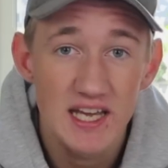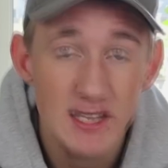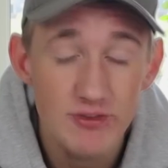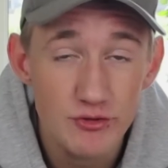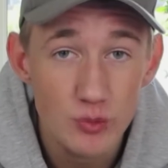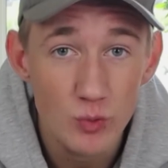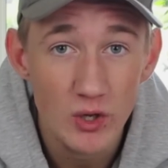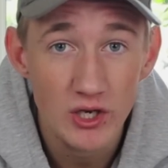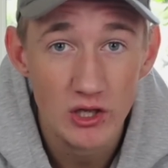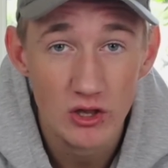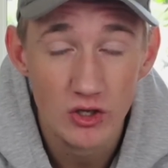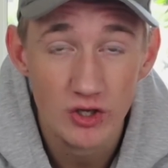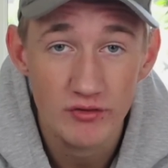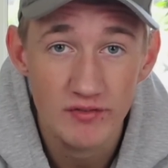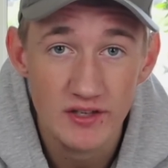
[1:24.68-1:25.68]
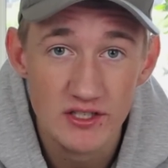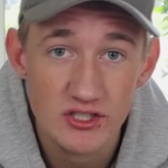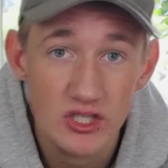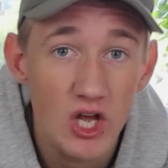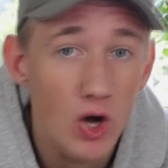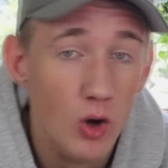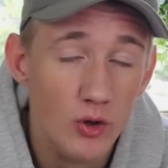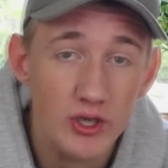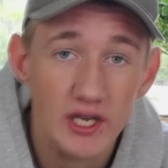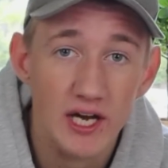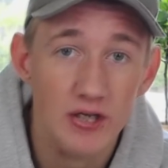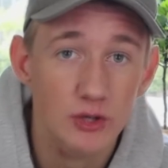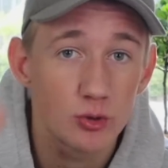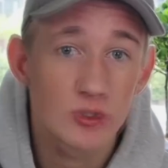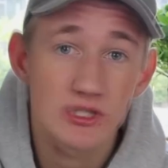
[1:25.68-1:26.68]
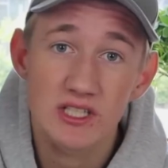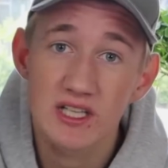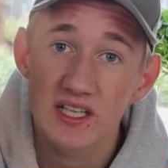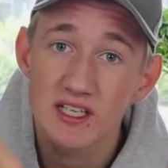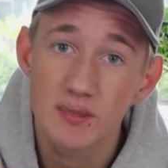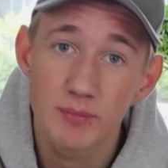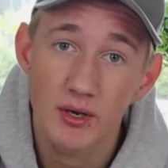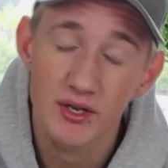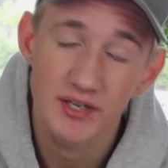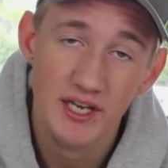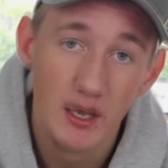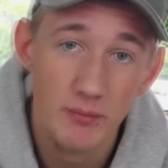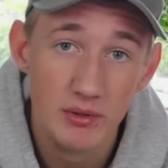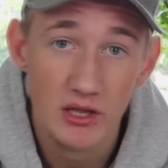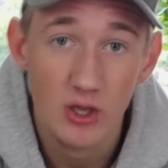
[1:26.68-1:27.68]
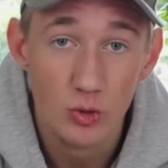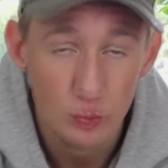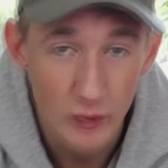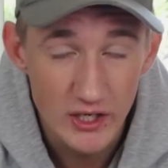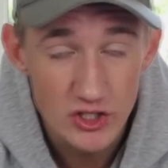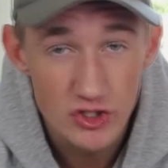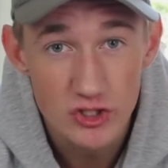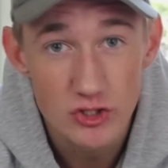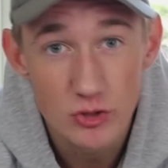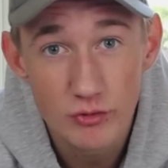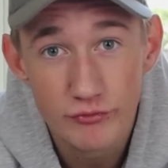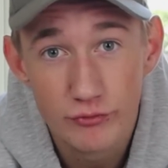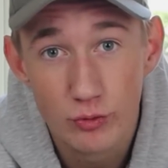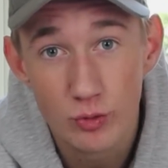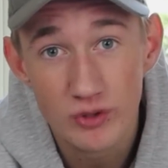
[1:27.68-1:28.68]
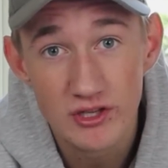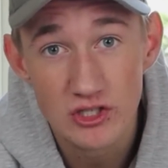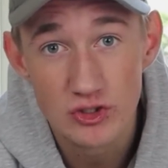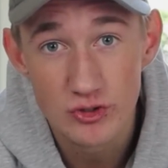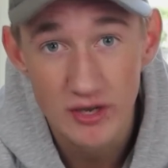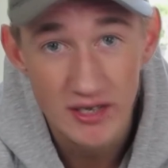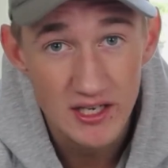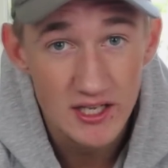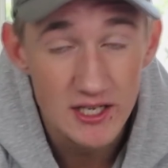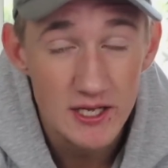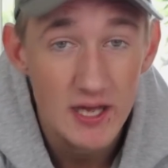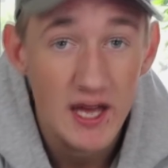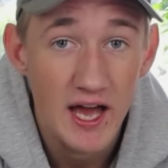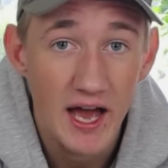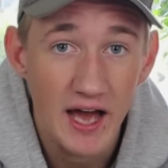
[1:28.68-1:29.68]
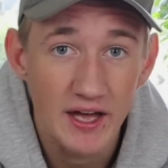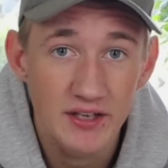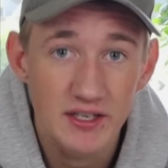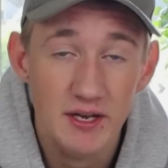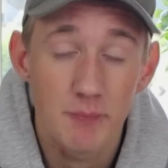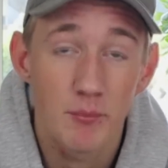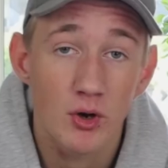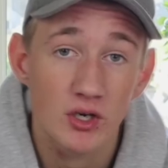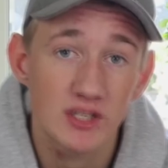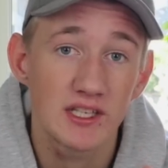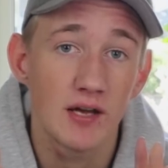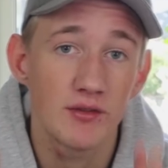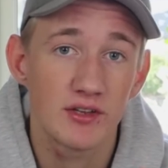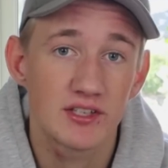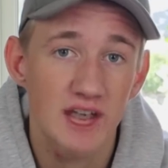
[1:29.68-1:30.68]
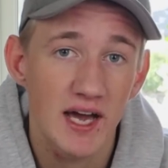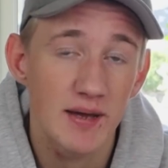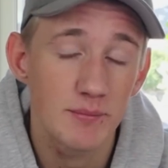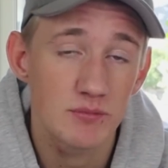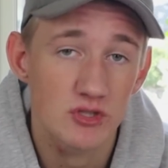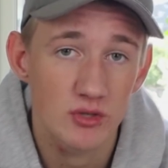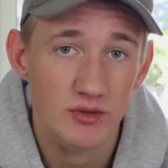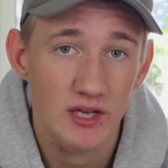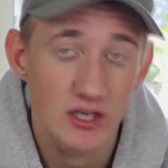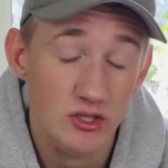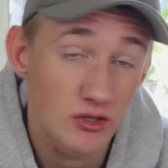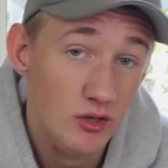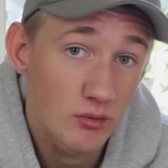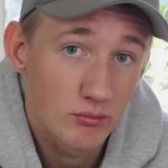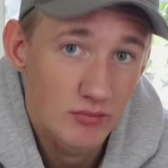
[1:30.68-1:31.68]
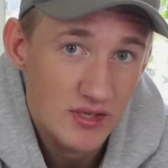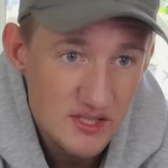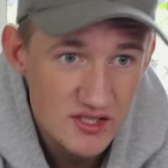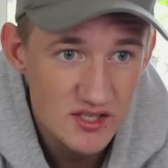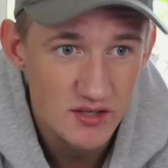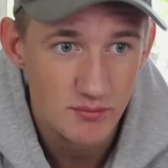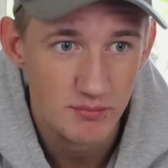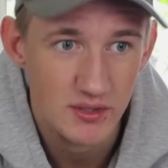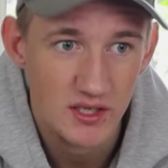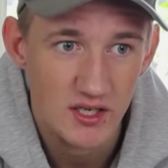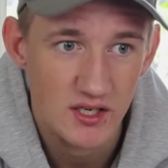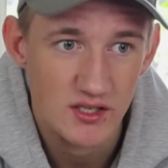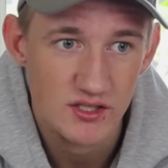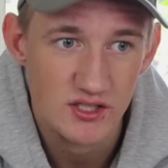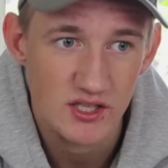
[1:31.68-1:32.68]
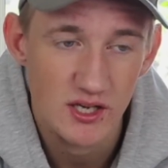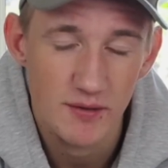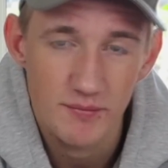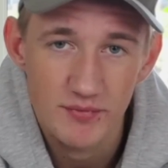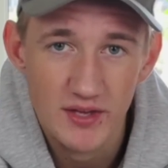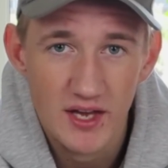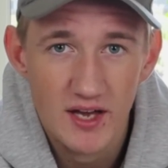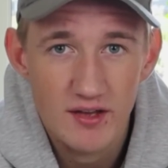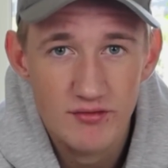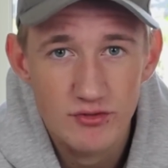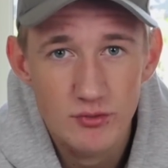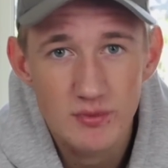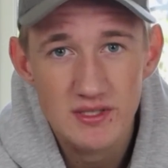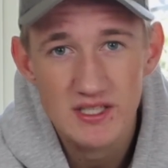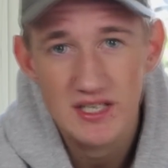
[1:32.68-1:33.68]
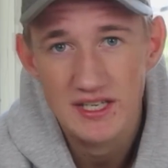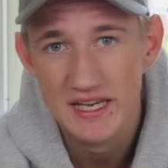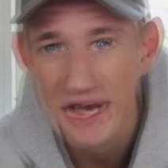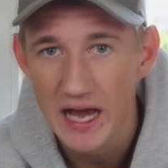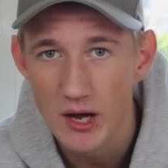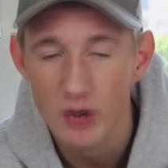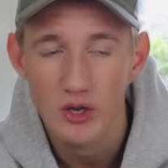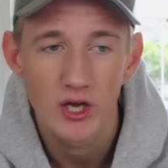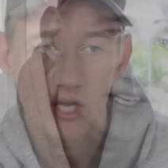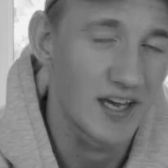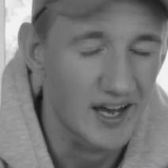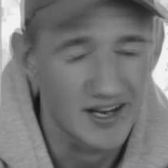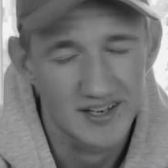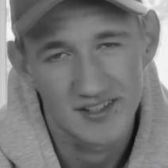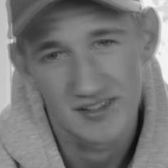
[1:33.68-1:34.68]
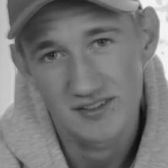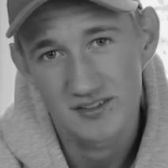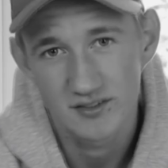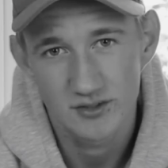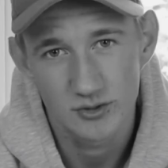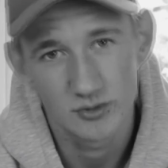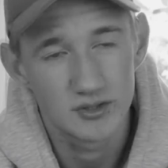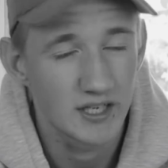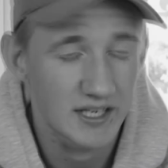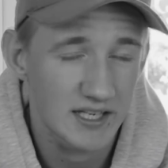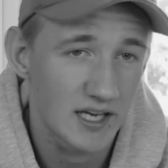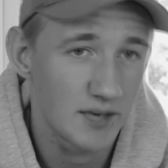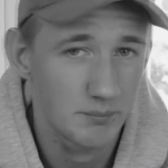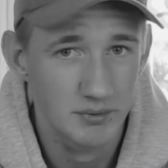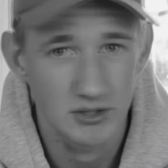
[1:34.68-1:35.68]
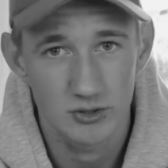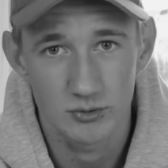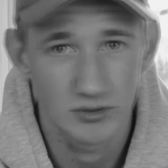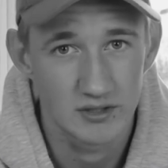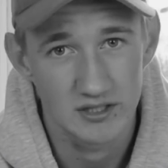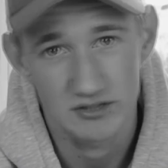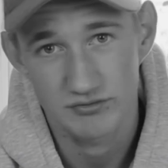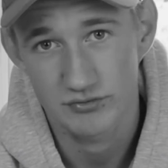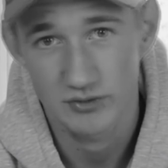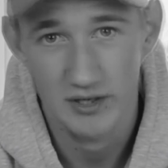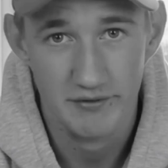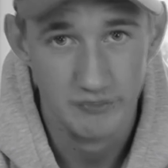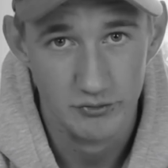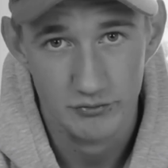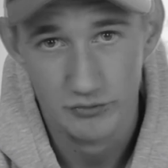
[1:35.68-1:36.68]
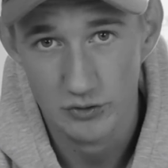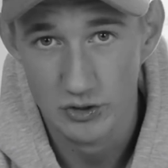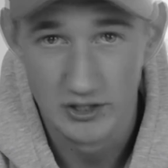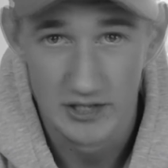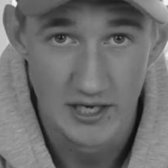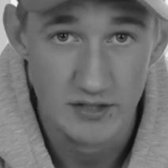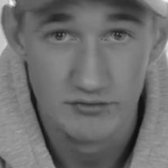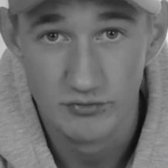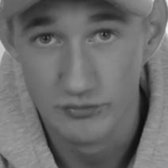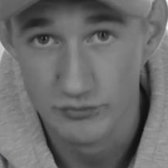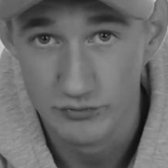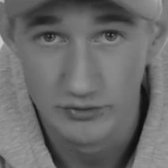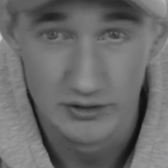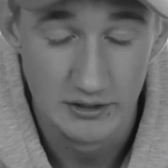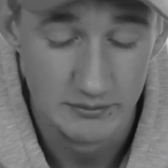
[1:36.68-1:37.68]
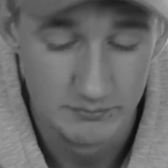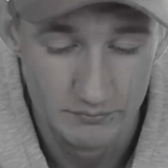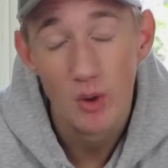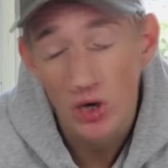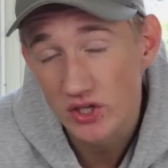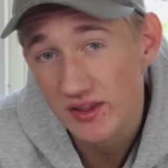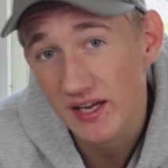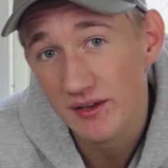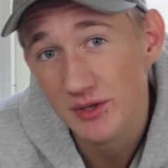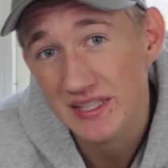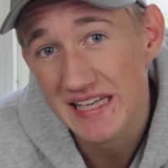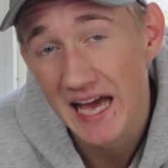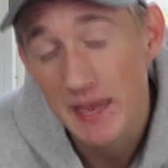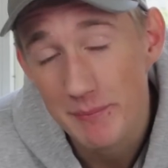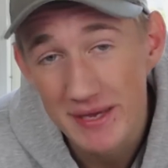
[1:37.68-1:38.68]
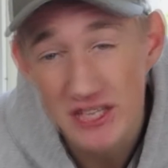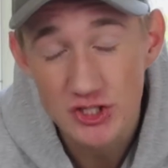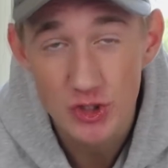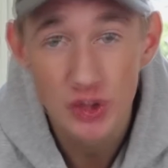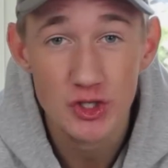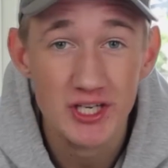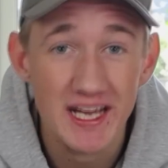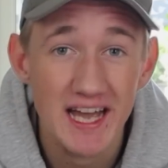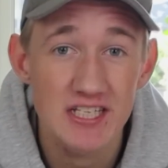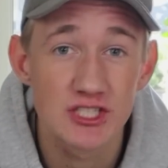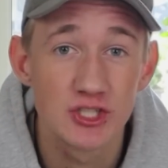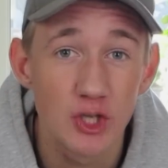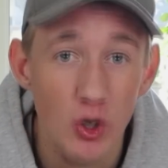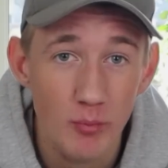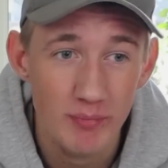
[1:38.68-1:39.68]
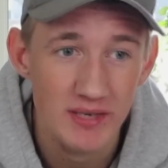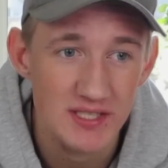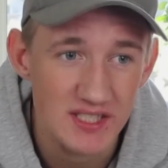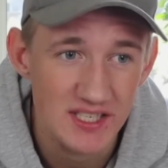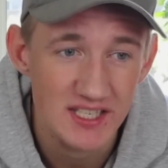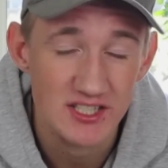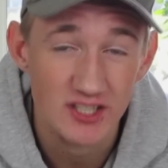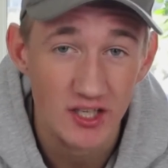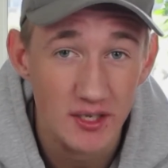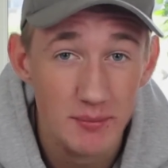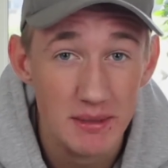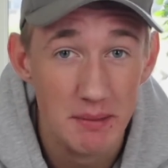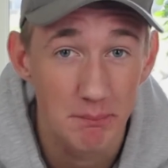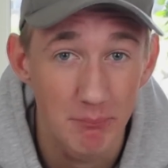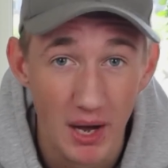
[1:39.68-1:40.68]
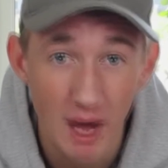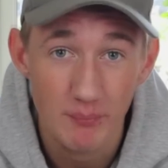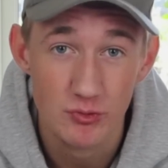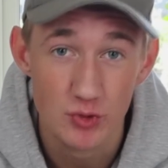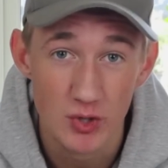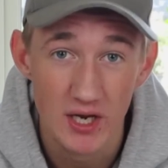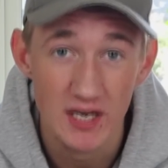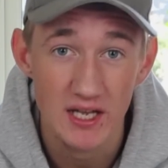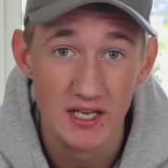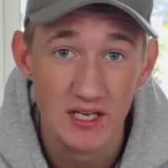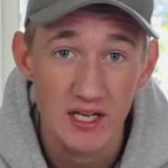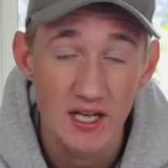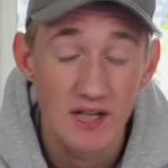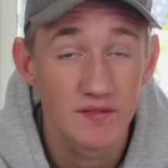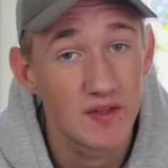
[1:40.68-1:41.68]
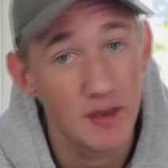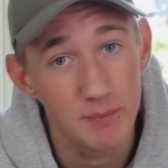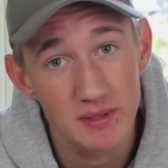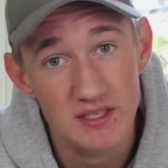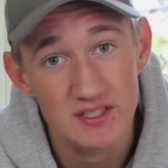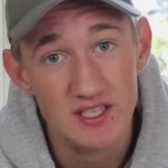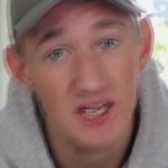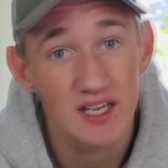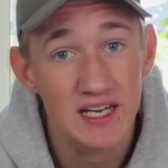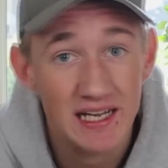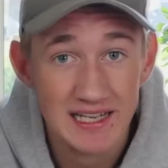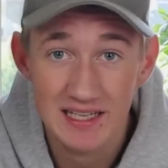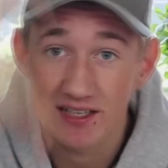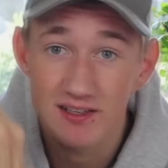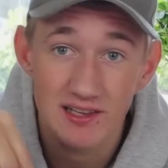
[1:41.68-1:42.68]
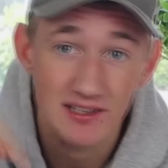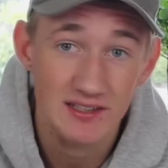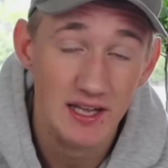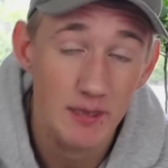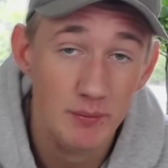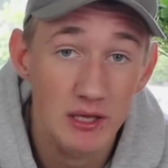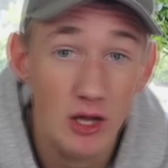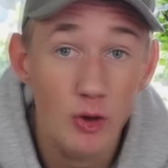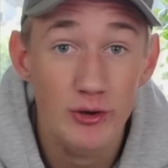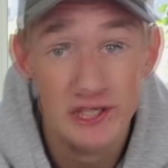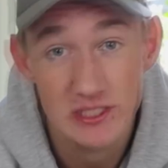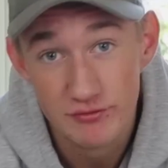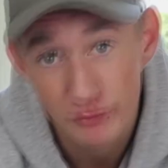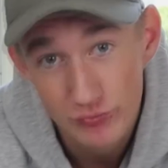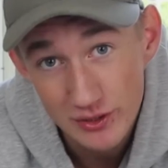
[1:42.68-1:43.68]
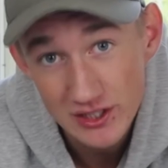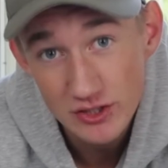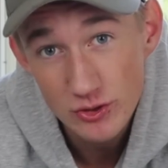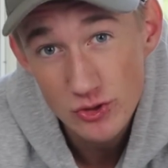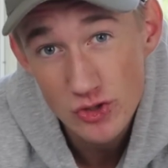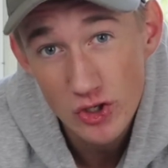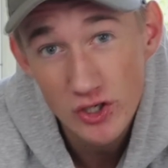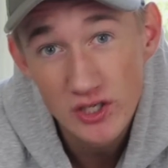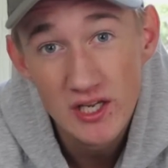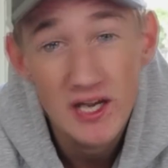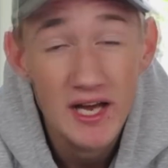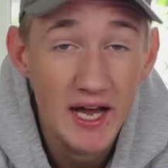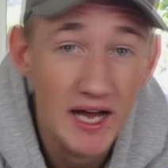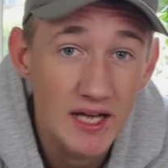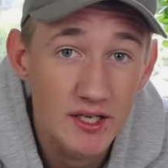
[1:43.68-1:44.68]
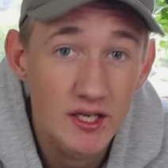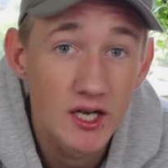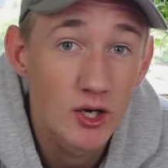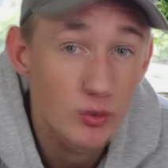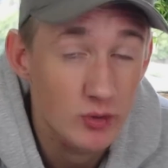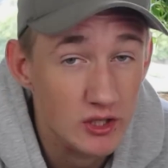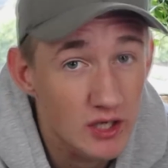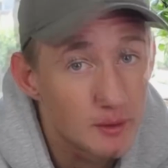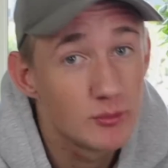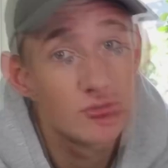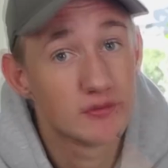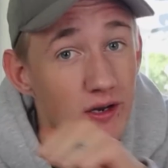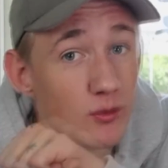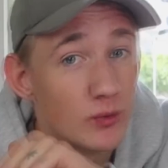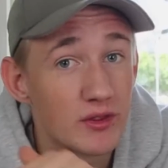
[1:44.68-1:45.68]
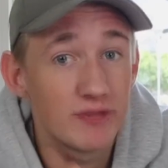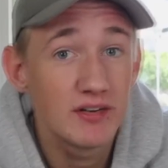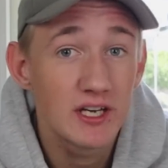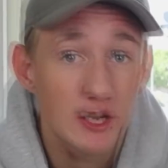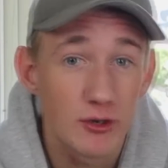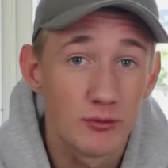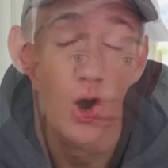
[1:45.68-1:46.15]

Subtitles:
If you want to learn this, all you got to do is click the button down below, register for the training, and mark down the time so that you don't miss it, because yeah, if you miss it now, yeah, dude, I can't be doing this forever for you guys for free. Mark down the time, make sure you guys don't miss it. It's going to be a bomb training. That being said, click the link down below. It's free to join, and we're going to move on with the video.